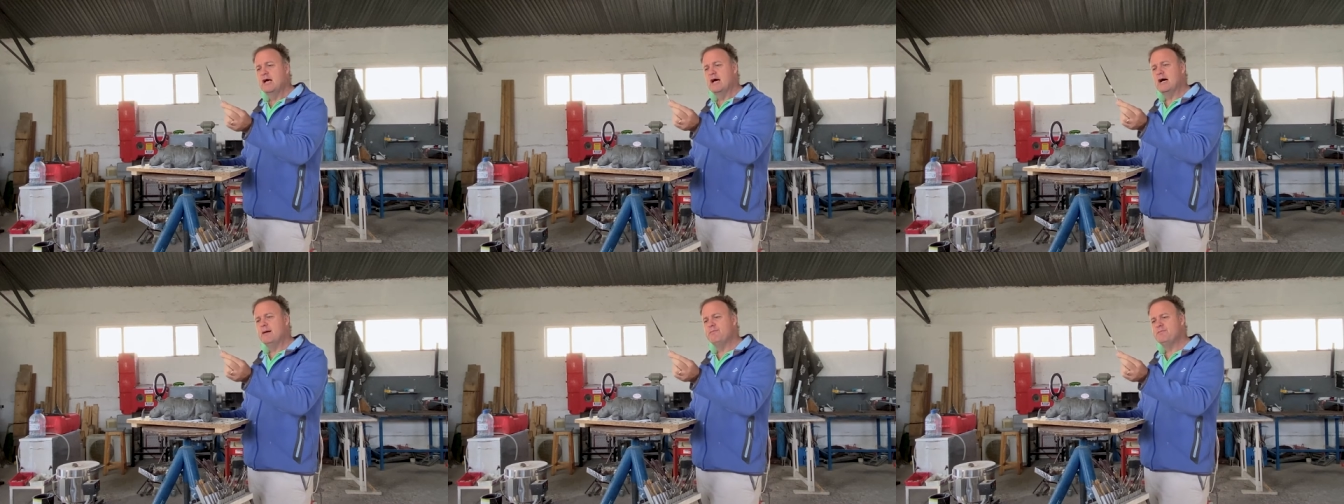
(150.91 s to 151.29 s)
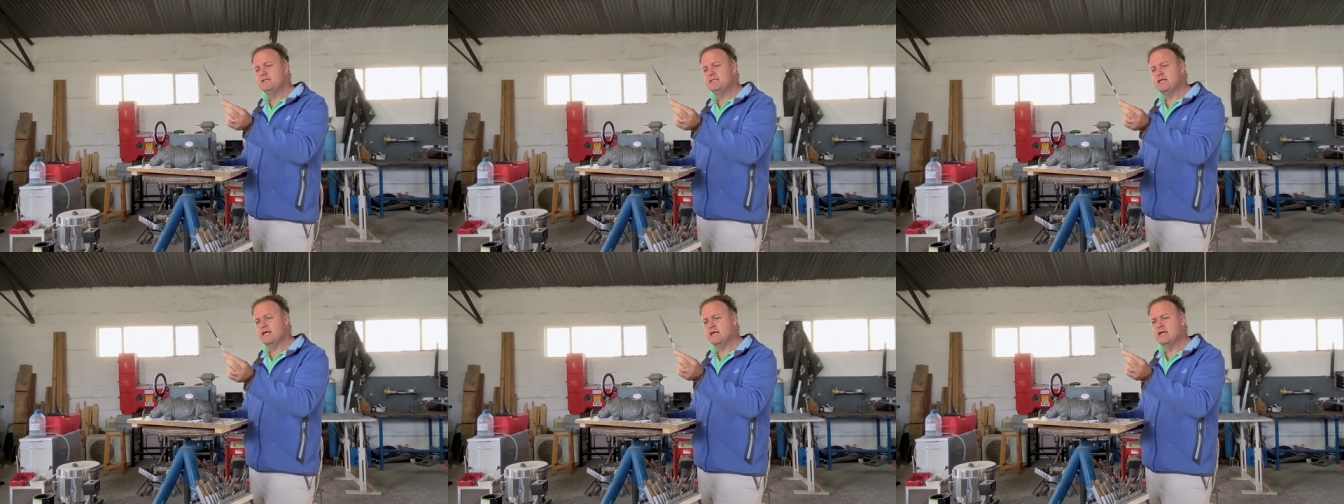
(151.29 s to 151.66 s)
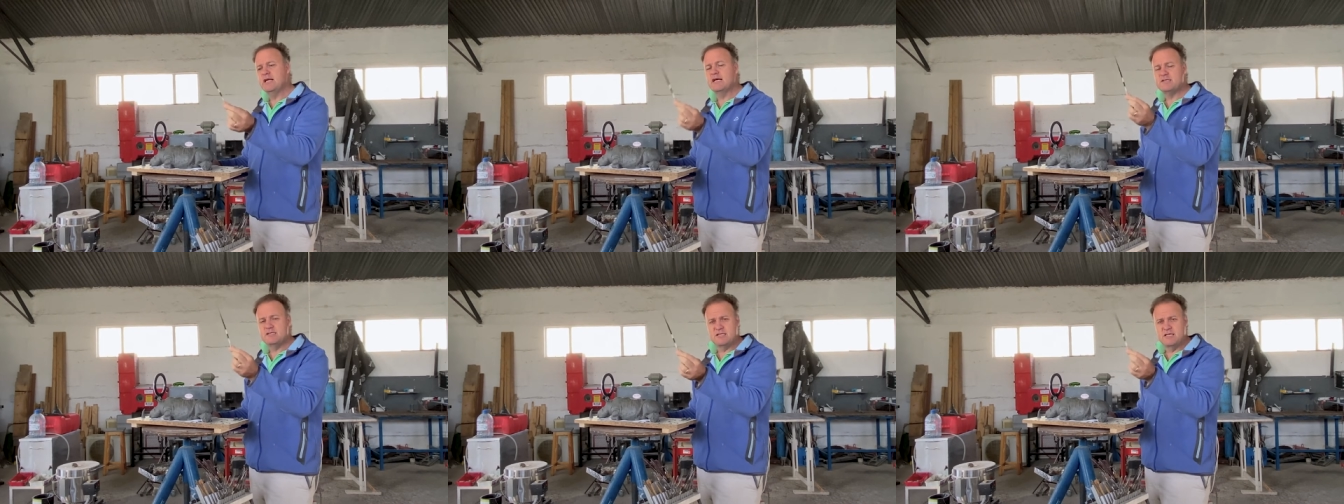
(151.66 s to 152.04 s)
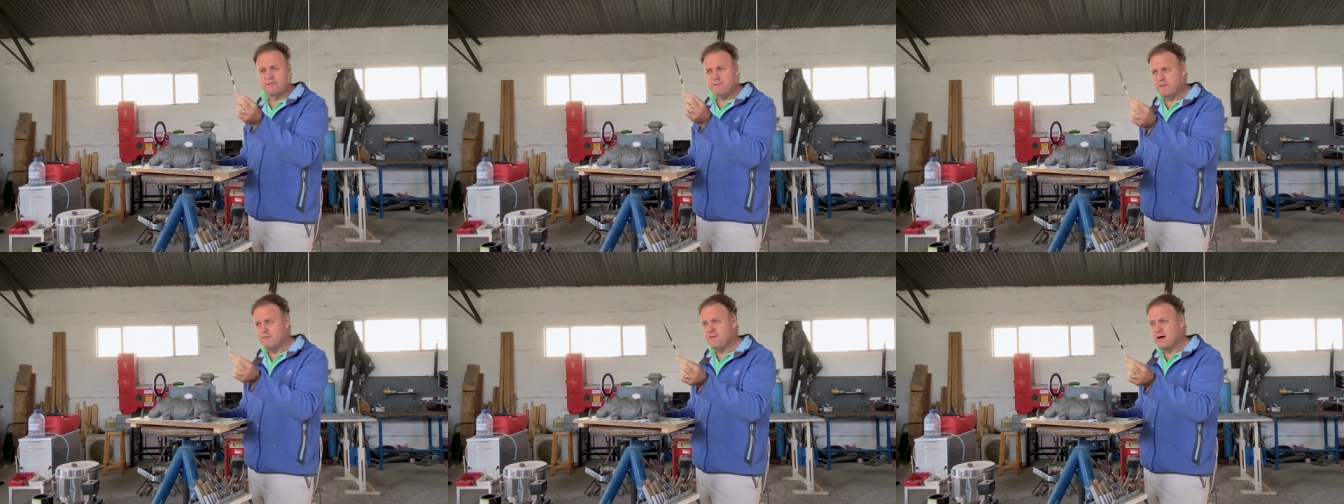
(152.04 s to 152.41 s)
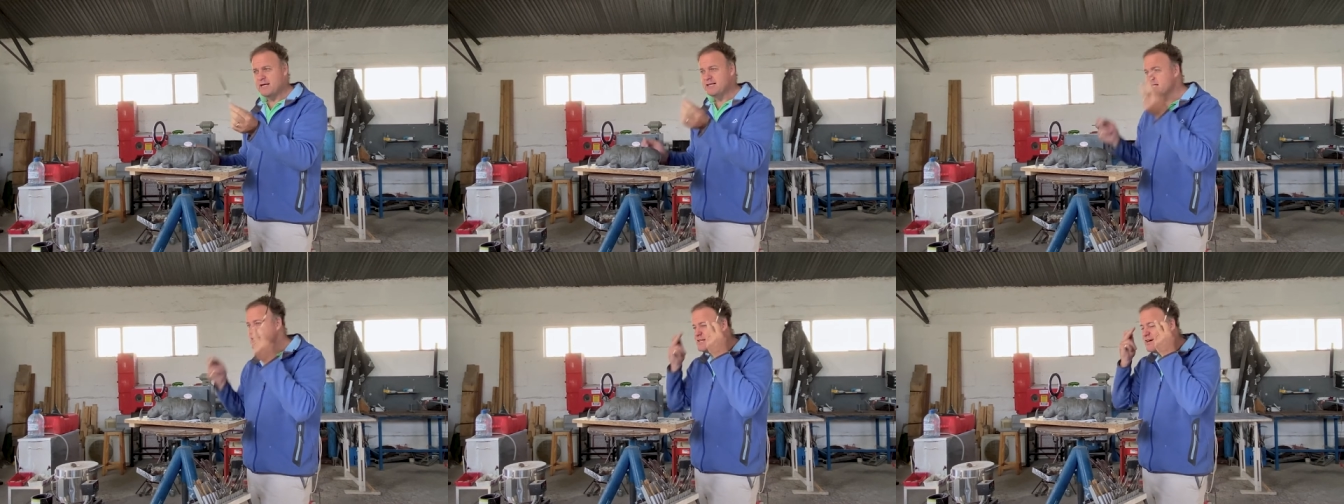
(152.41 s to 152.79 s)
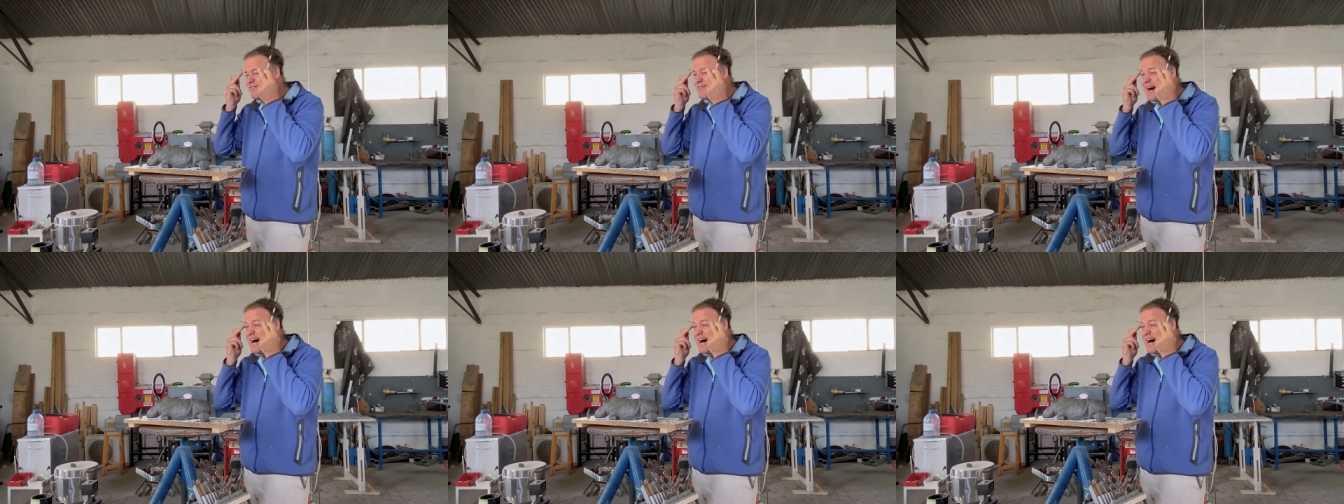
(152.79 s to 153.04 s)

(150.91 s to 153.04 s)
um, particularly, as I said, for fine detail,